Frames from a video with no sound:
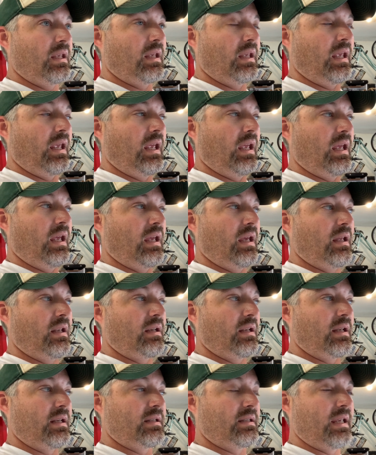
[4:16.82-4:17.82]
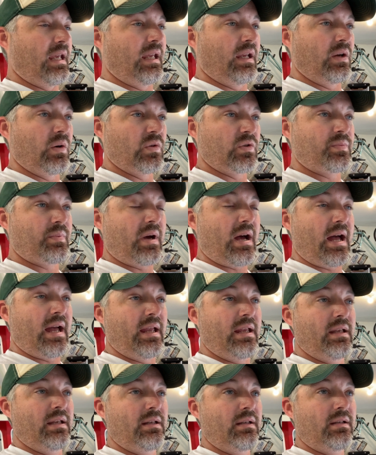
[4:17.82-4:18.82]
And a day goes
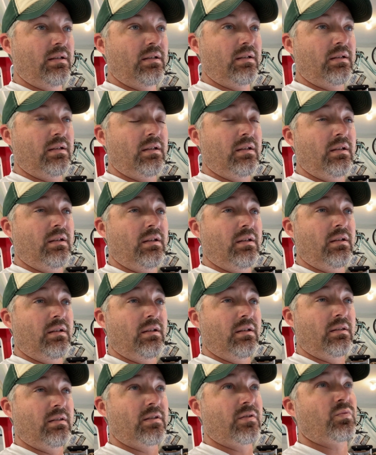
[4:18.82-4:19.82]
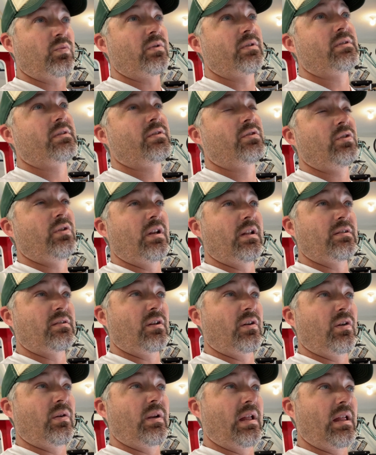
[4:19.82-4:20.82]
by. This was 2 days
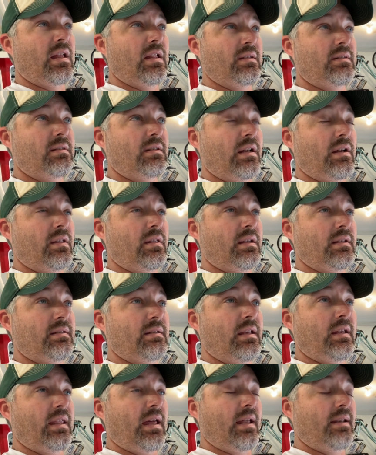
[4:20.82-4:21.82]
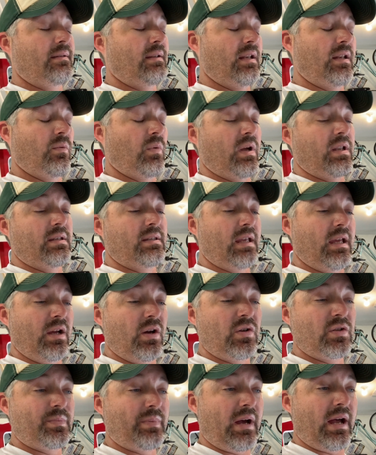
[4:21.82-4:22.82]
ago, now that I say that. Anyway, day
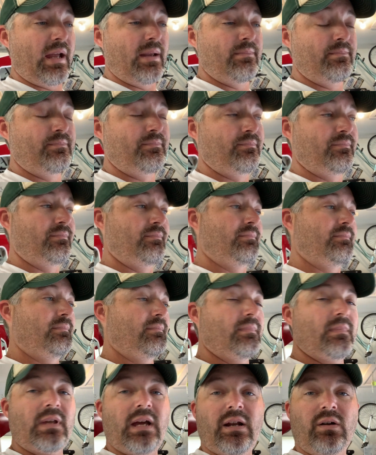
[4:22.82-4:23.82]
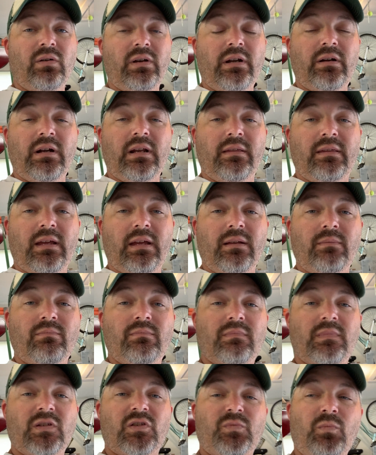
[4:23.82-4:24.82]
goes by, I don't hear anything.
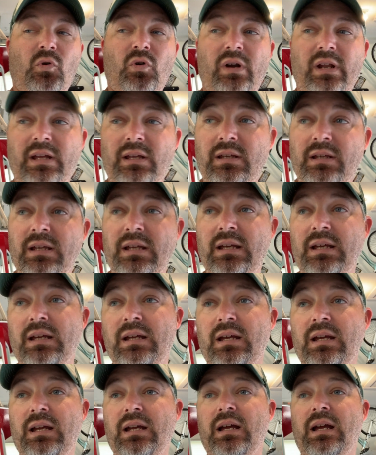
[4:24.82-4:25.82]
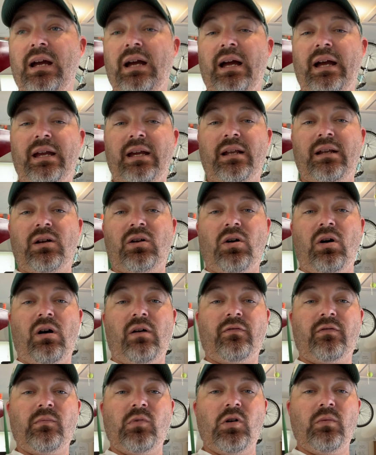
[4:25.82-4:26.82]
This morning, I get a call
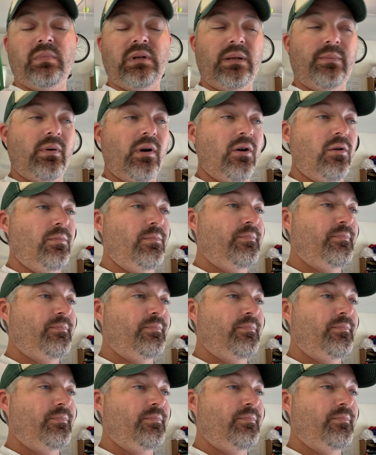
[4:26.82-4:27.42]
from Home Depot,